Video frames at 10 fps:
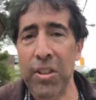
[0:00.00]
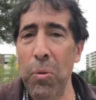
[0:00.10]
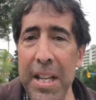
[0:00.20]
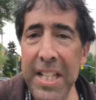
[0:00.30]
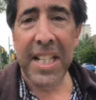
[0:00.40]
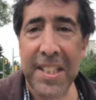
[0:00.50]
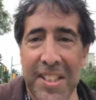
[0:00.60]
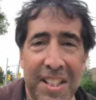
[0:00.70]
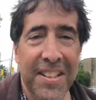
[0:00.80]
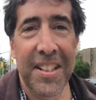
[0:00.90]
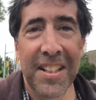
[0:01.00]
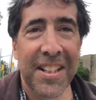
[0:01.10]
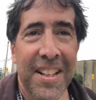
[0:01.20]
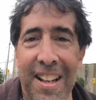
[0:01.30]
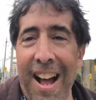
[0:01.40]
the way it is.
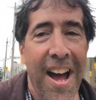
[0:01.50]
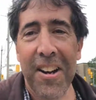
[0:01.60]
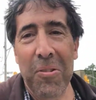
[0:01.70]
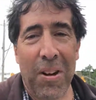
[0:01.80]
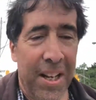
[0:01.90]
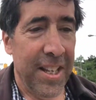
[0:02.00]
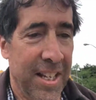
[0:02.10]
I don't know why.